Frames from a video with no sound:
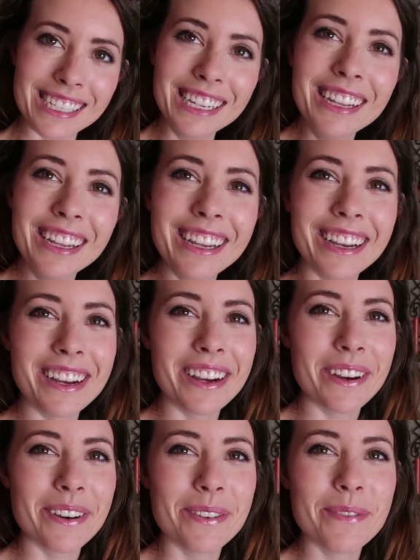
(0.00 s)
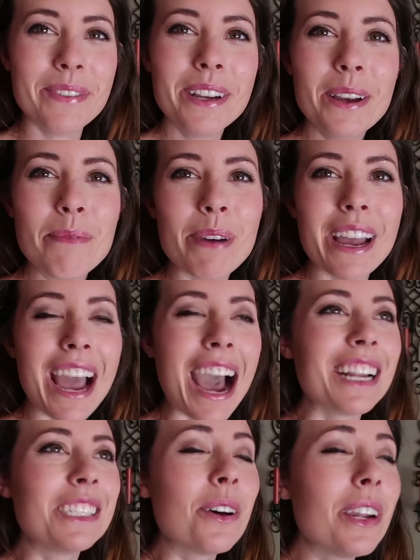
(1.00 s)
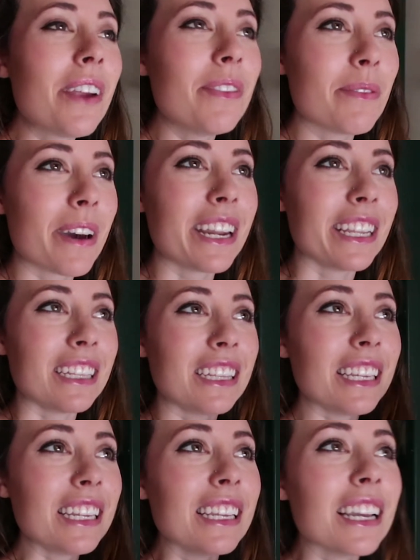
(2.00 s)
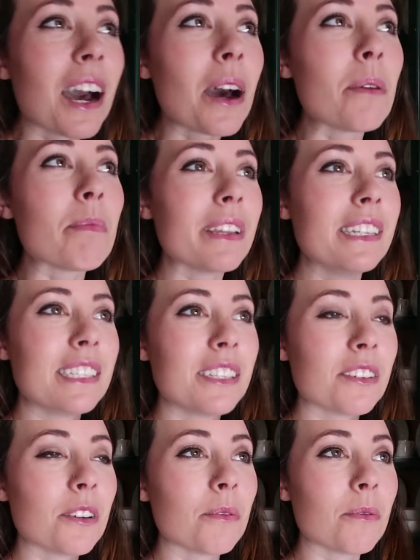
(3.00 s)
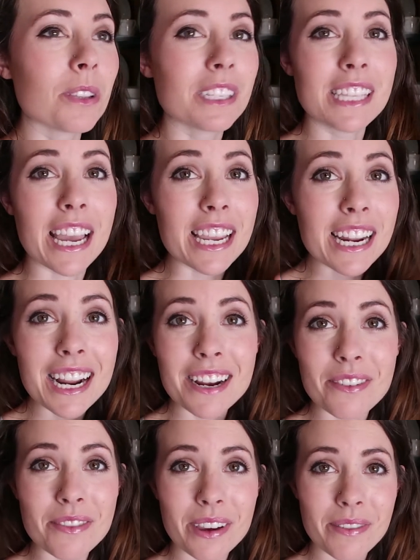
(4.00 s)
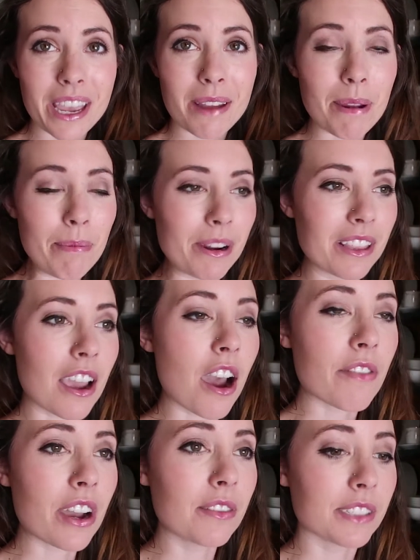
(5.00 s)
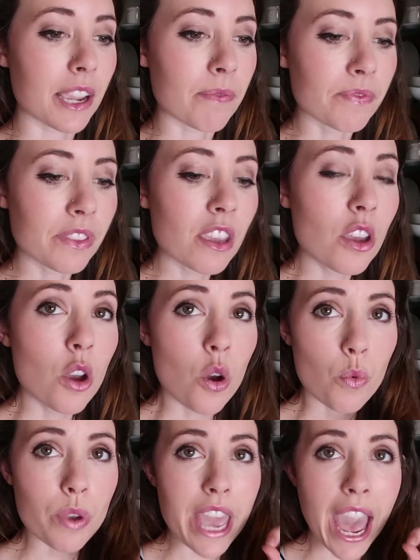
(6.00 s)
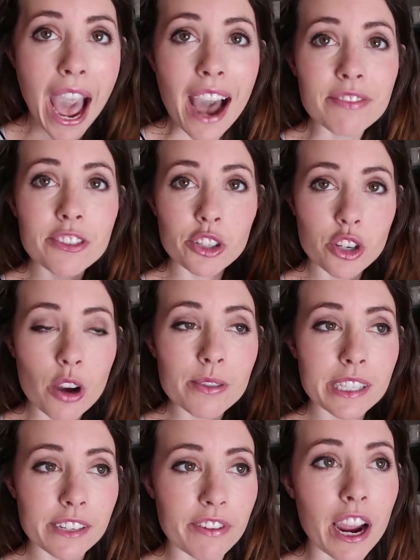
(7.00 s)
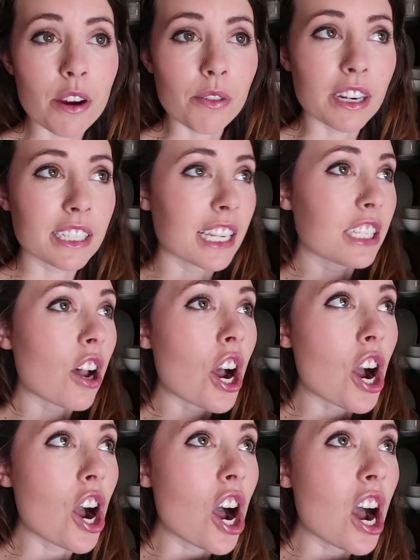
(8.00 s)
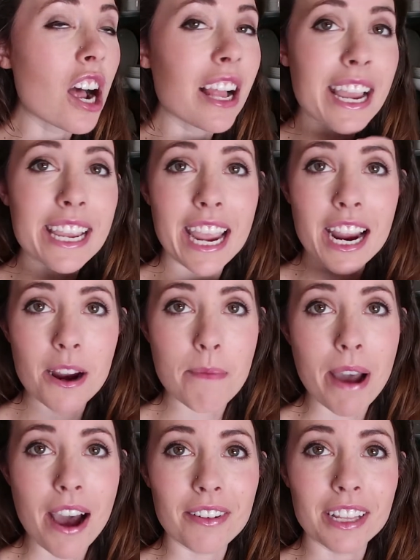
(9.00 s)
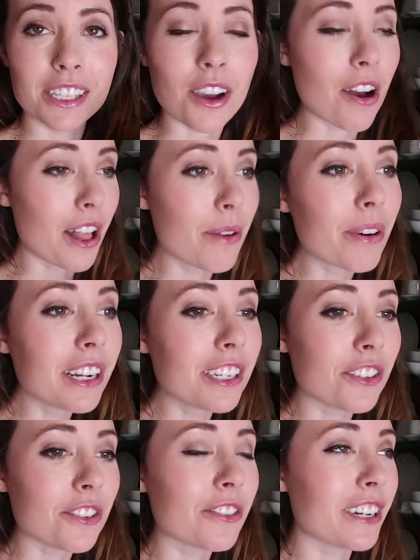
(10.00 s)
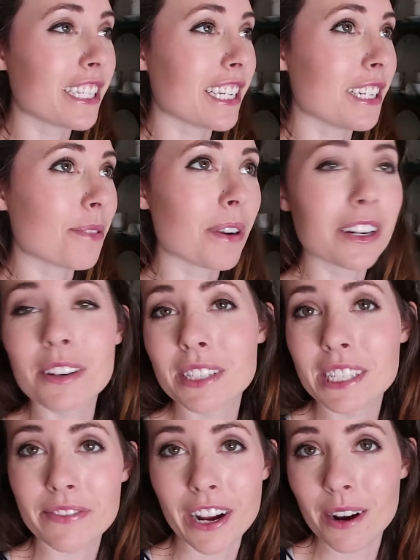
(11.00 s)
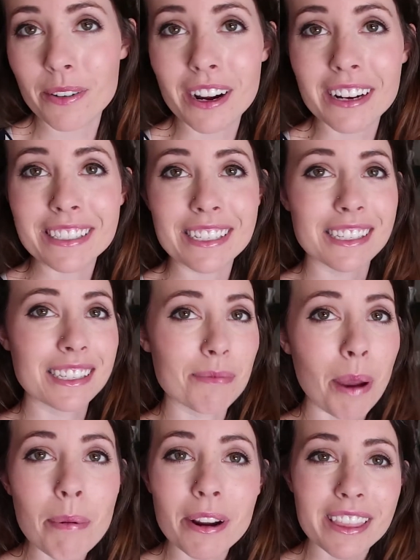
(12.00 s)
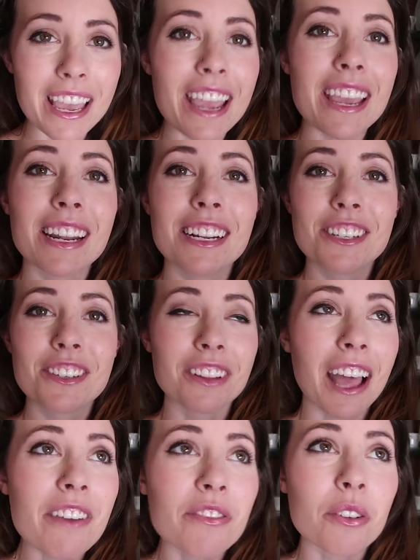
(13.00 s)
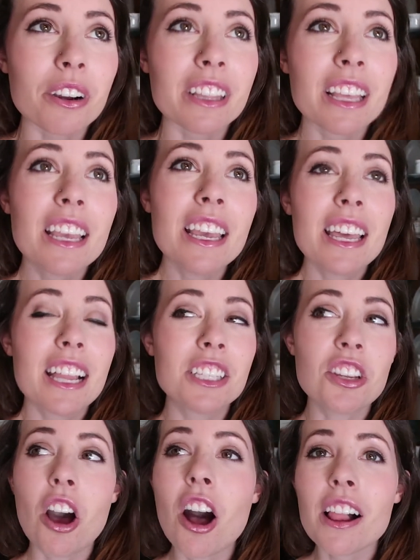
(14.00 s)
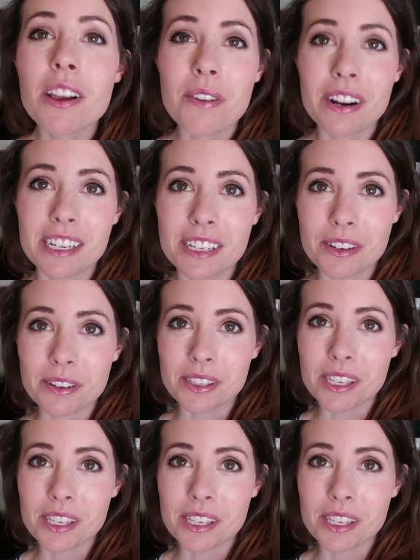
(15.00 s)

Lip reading: But I told everybody leading up until the second I knew that we had my birthday off, I was like, we have to go see fireworks. That's all I care about. That's all I want to do is I just want to go see fireworks because it's my birthday and it's July 4th. That's all I want to do.